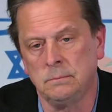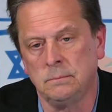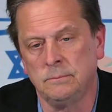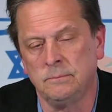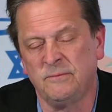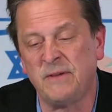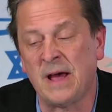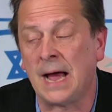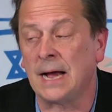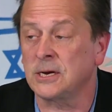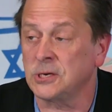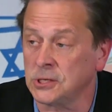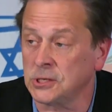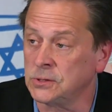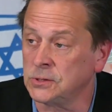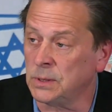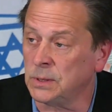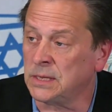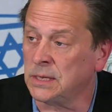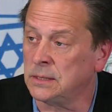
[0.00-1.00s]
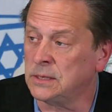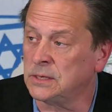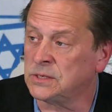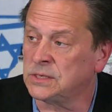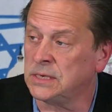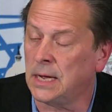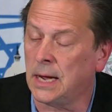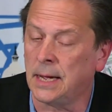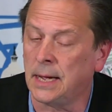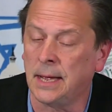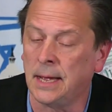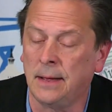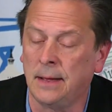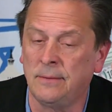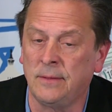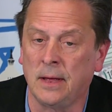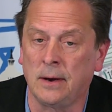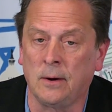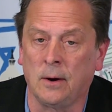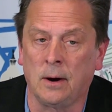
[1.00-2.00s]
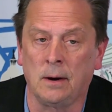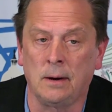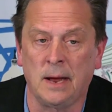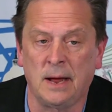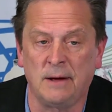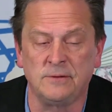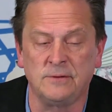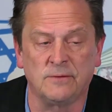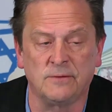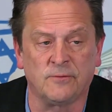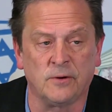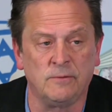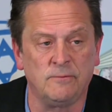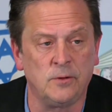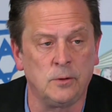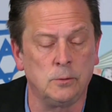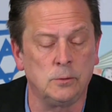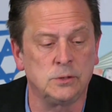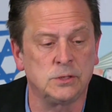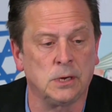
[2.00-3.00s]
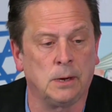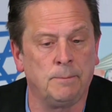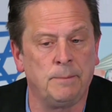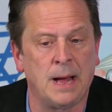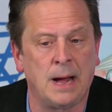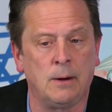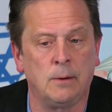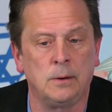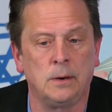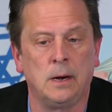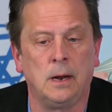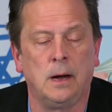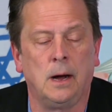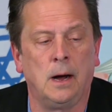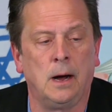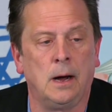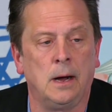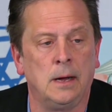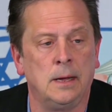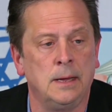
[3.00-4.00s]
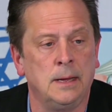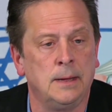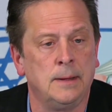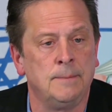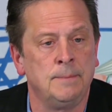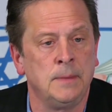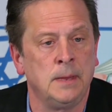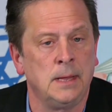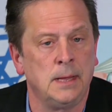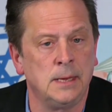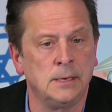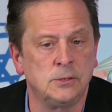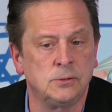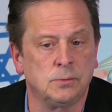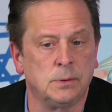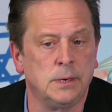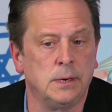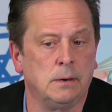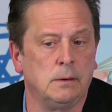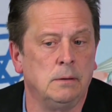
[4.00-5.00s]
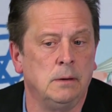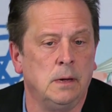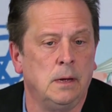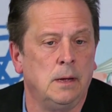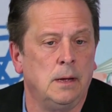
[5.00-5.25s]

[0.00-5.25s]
factions within the CIA that have different views about Israel.